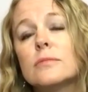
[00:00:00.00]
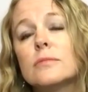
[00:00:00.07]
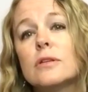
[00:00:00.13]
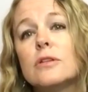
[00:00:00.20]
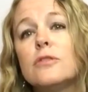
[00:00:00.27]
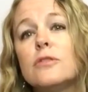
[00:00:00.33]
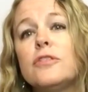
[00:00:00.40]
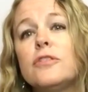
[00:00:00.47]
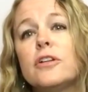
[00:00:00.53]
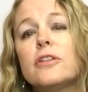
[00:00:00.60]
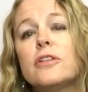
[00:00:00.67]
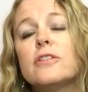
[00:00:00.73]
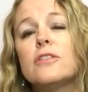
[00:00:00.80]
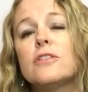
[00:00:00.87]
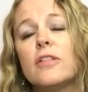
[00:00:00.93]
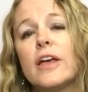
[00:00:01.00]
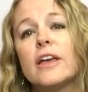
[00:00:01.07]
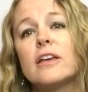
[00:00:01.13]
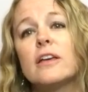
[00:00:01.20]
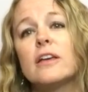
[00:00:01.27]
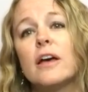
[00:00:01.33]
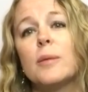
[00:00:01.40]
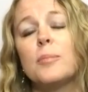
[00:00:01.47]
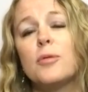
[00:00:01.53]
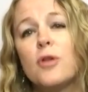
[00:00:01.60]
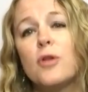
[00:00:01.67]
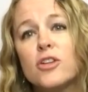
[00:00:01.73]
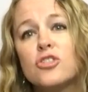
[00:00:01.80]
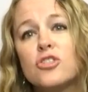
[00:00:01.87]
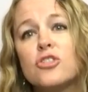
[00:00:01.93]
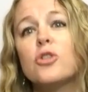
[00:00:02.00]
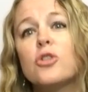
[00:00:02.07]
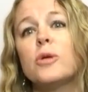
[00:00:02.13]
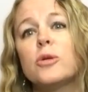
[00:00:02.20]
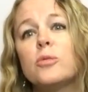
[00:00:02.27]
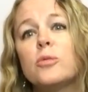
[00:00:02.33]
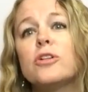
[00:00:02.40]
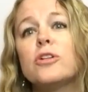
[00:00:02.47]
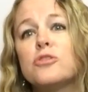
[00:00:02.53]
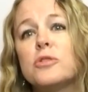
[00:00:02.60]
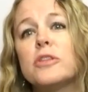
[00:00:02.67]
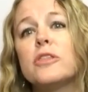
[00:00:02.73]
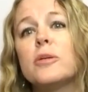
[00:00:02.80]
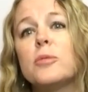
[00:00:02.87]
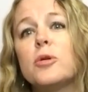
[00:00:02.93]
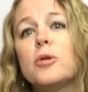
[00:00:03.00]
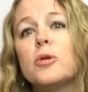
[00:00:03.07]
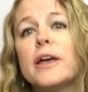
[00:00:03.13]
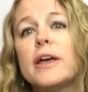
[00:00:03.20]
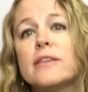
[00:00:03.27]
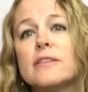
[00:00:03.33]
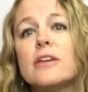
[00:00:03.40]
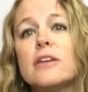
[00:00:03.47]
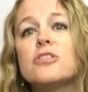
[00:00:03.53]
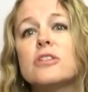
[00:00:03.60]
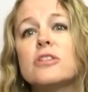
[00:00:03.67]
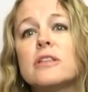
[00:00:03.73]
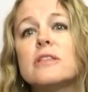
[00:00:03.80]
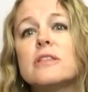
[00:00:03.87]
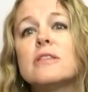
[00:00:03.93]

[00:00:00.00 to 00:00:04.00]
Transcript: You feel like pressure when we were doing the mobilizations?